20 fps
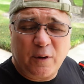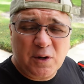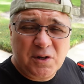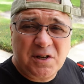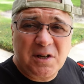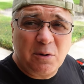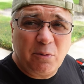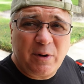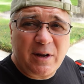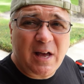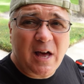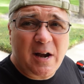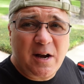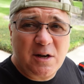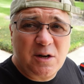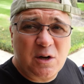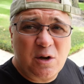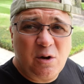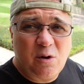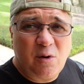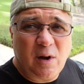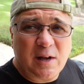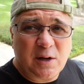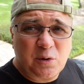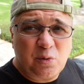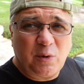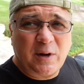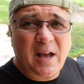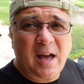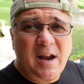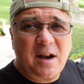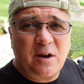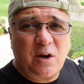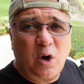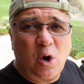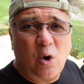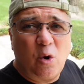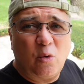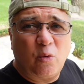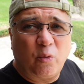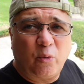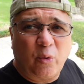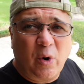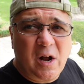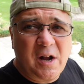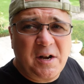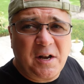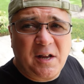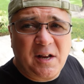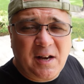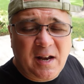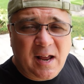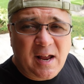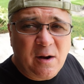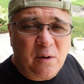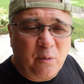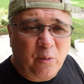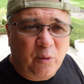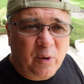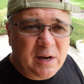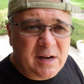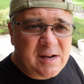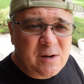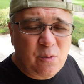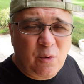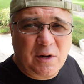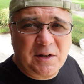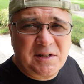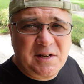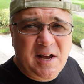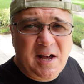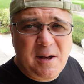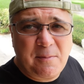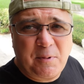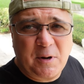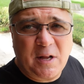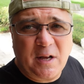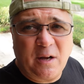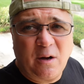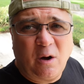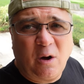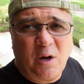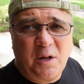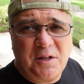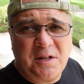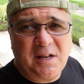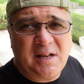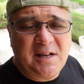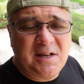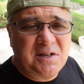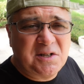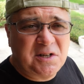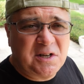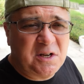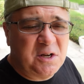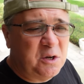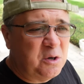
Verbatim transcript: First thing we gotta do is we gotta go run it and read what's happening on the E C